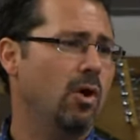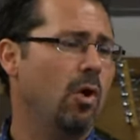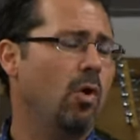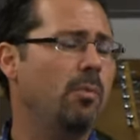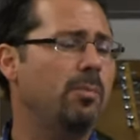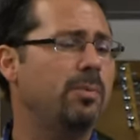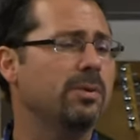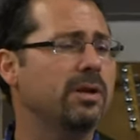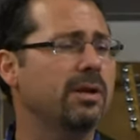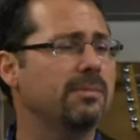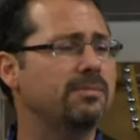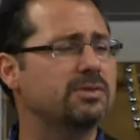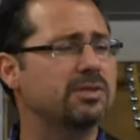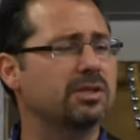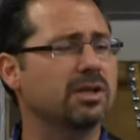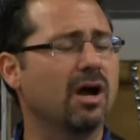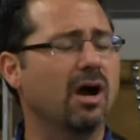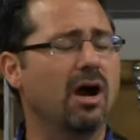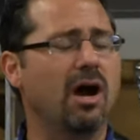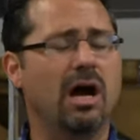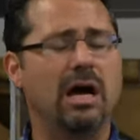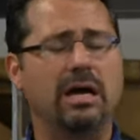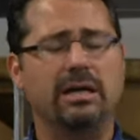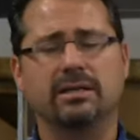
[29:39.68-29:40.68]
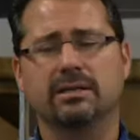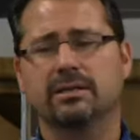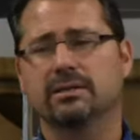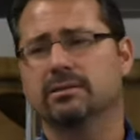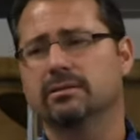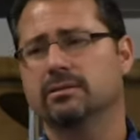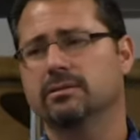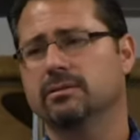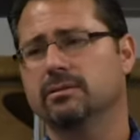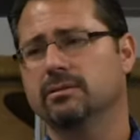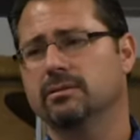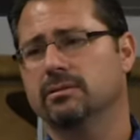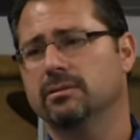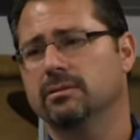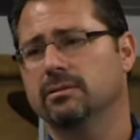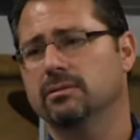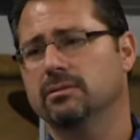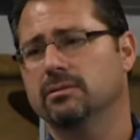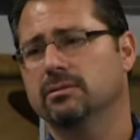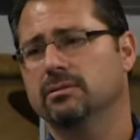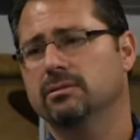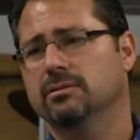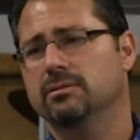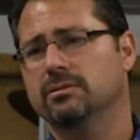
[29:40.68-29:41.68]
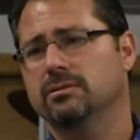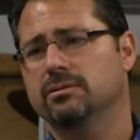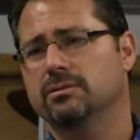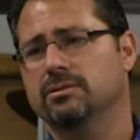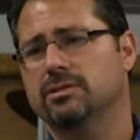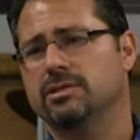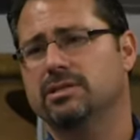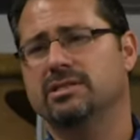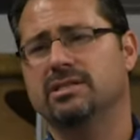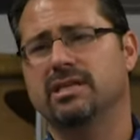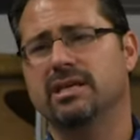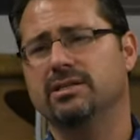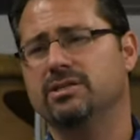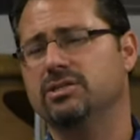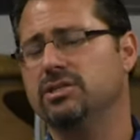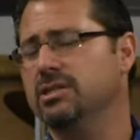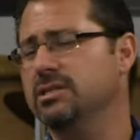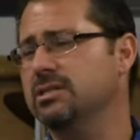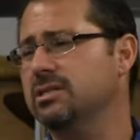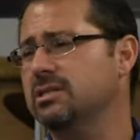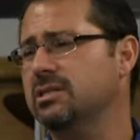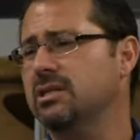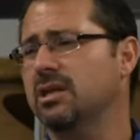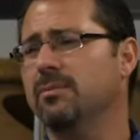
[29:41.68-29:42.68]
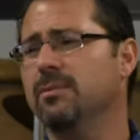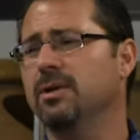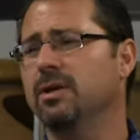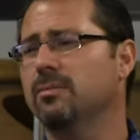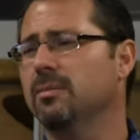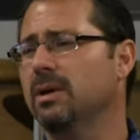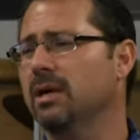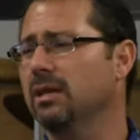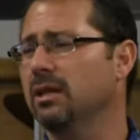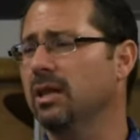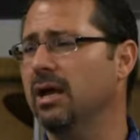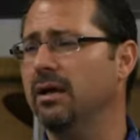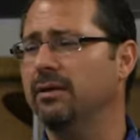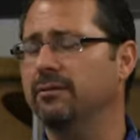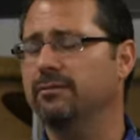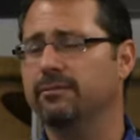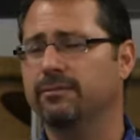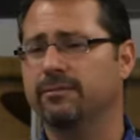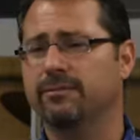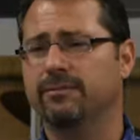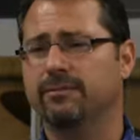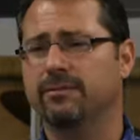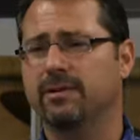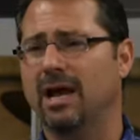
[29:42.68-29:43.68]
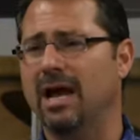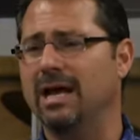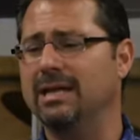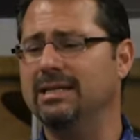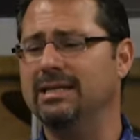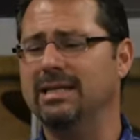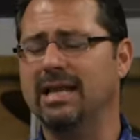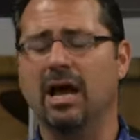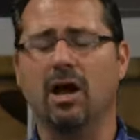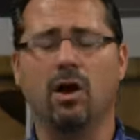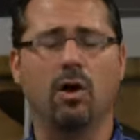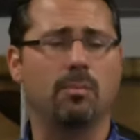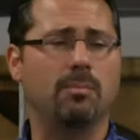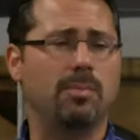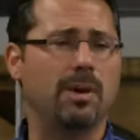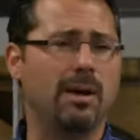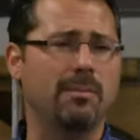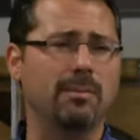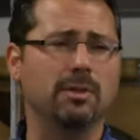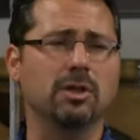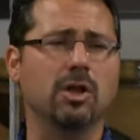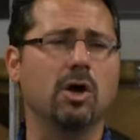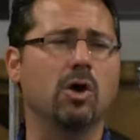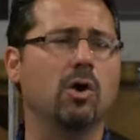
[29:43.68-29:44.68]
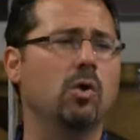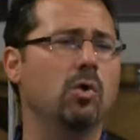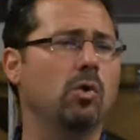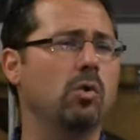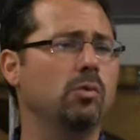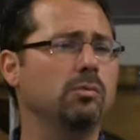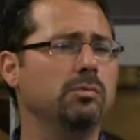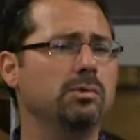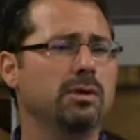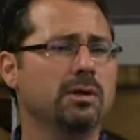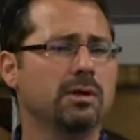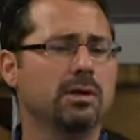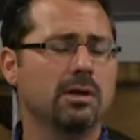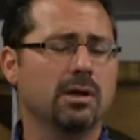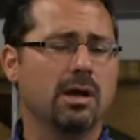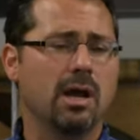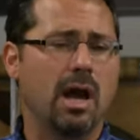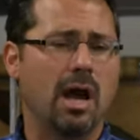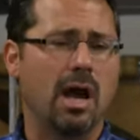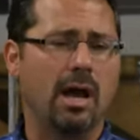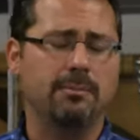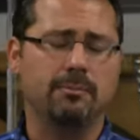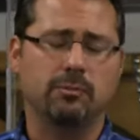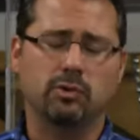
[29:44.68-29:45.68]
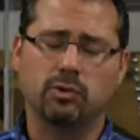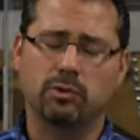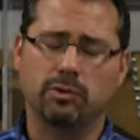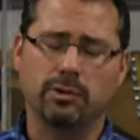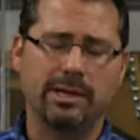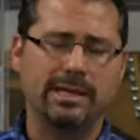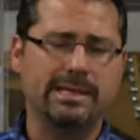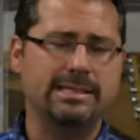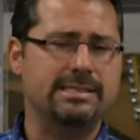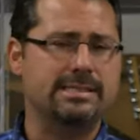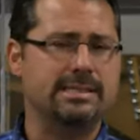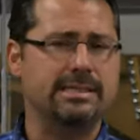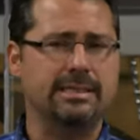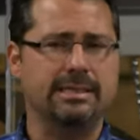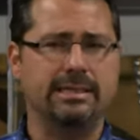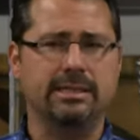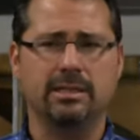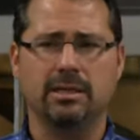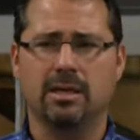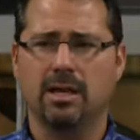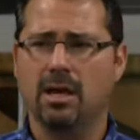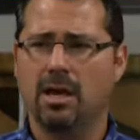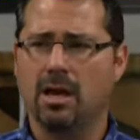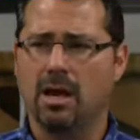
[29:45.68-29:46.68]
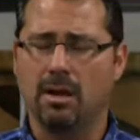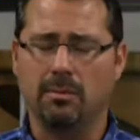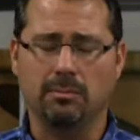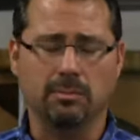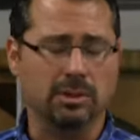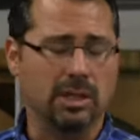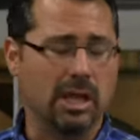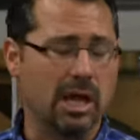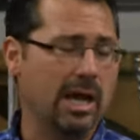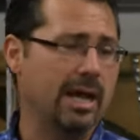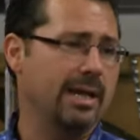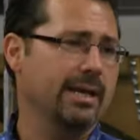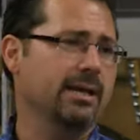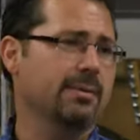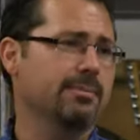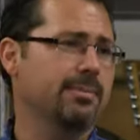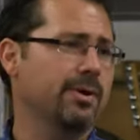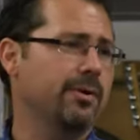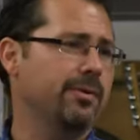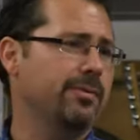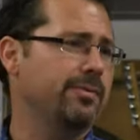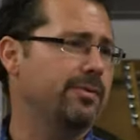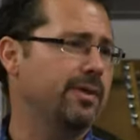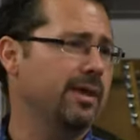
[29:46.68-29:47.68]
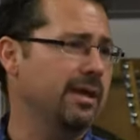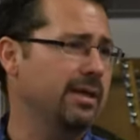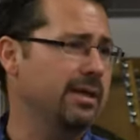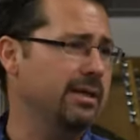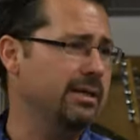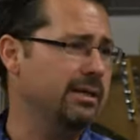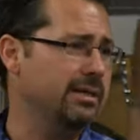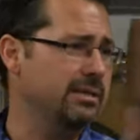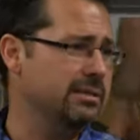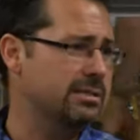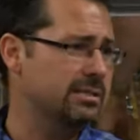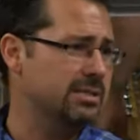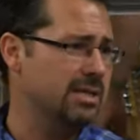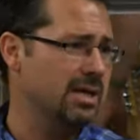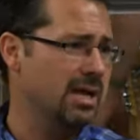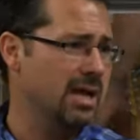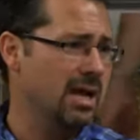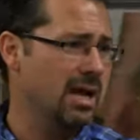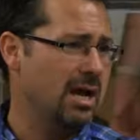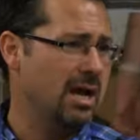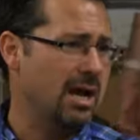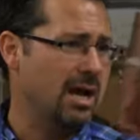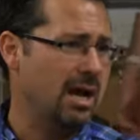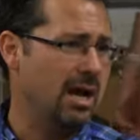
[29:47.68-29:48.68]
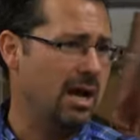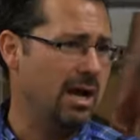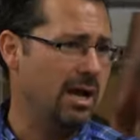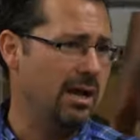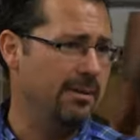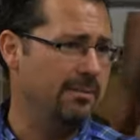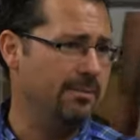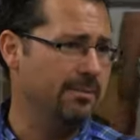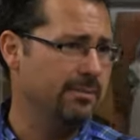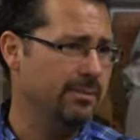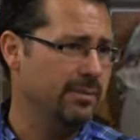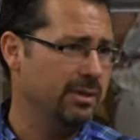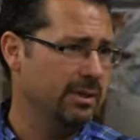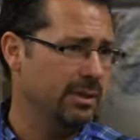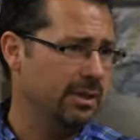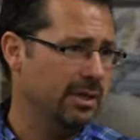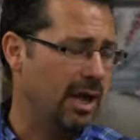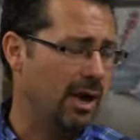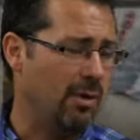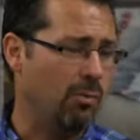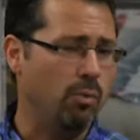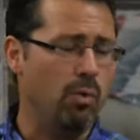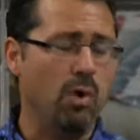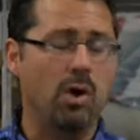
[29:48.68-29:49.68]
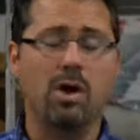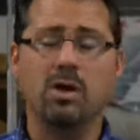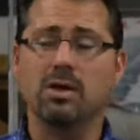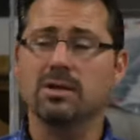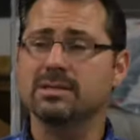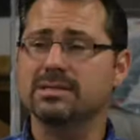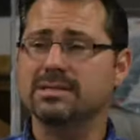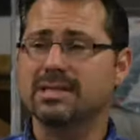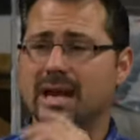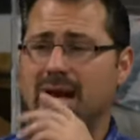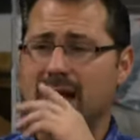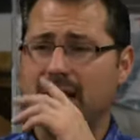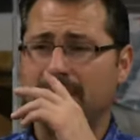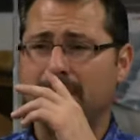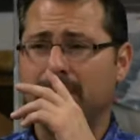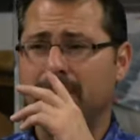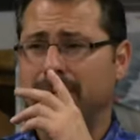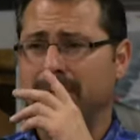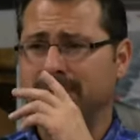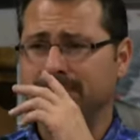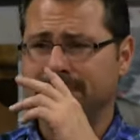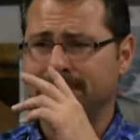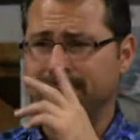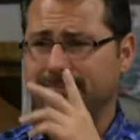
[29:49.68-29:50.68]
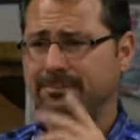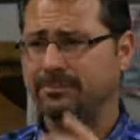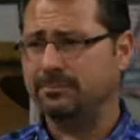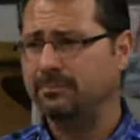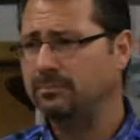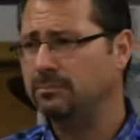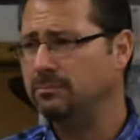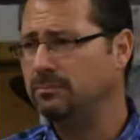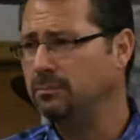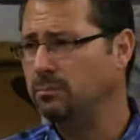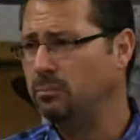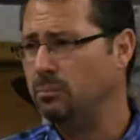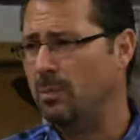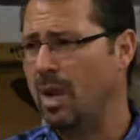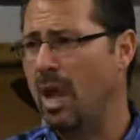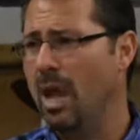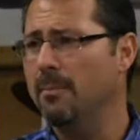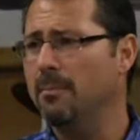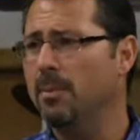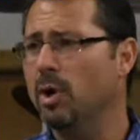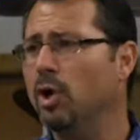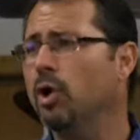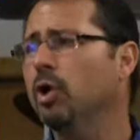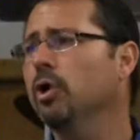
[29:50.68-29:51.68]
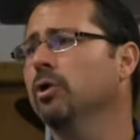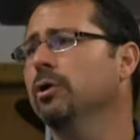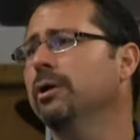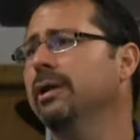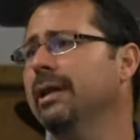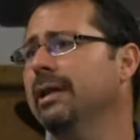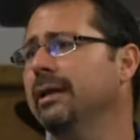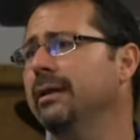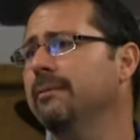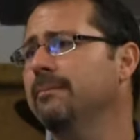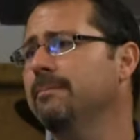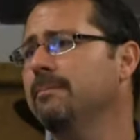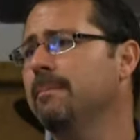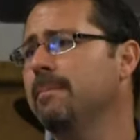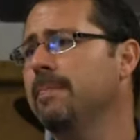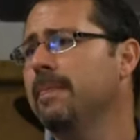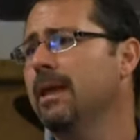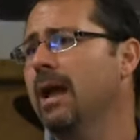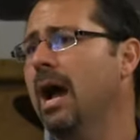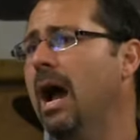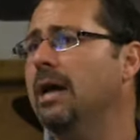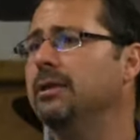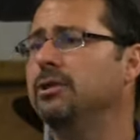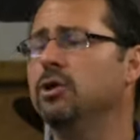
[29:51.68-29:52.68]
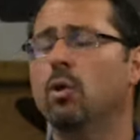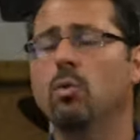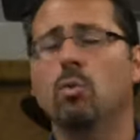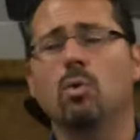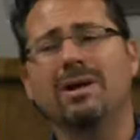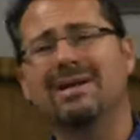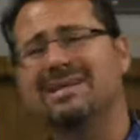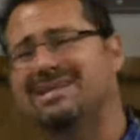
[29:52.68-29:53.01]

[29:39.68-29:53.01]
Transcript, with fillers: Open up to God. Just say, Jesus, come into my life. I need help. I'm alone. I'm crazy, I'm lying about things, i have got walls up, I'm hurting, I don't